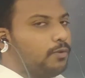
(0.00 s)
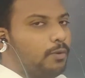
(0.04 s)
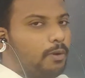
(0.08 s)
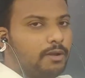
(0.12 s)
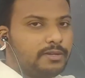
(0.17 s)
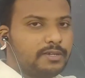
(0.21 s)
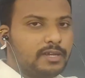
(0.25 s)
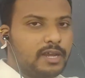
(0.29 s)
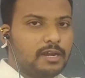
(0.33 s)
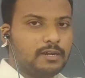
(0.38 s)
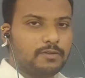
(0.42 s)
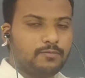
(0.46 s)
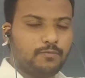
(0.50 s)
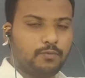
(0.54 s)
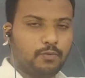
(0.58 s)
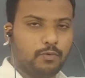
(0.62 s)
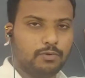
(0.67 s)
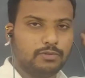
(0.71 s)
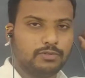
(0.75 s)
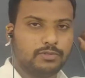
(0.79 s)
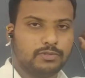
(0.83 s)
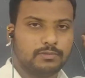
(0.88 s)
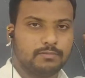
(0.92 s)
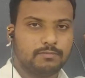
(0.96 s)
contact
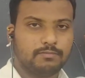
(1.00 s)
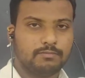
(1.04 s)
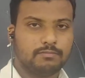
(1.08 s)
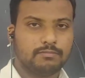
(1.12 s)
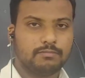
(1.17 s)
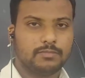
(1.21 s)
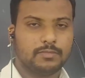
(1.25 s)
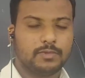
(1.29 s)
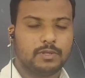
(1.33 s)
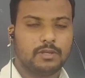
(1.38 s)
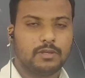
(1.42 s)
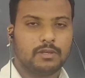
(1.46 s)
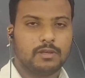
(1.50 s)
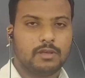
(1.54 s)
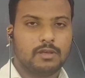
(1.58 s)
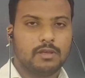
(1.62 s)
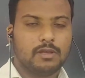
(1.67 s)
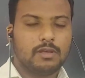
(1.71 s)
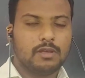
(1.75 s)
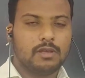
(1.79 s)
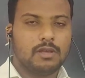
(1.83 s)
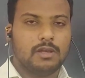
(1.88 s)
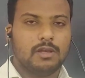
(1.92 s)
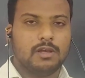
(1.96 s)
force.
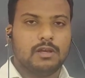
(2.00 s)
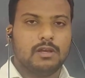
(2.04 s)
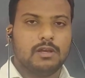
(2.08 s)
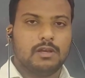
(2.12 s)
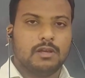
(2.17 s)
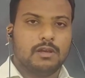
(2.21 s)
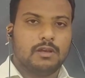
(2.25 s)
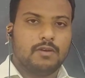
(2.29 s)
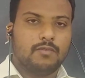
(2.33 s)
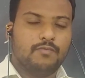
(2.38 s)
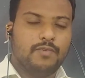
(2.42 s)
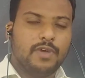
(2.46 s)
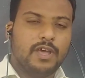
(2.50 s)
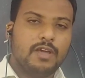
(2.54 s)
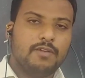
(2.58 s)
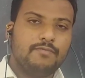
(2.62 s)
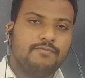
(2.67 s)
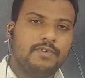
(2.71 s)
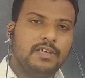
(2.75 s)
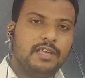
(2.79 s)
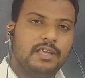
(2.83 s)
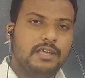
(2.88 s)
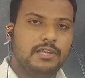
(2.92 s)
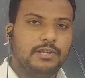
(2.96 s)
Where
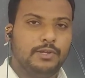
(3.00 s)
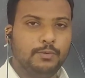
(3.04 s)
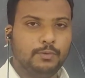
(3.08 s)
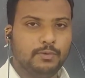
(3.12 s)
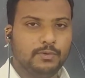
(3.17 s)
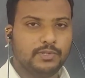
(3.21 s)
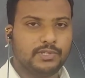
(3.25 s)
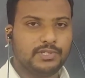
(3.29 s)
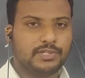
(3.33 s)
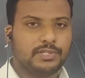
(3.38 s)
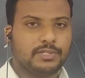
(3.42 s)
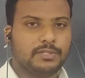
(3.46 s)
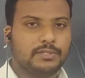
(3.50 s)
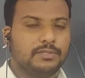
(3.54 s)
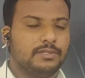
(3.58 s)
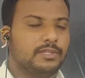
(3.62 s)
we use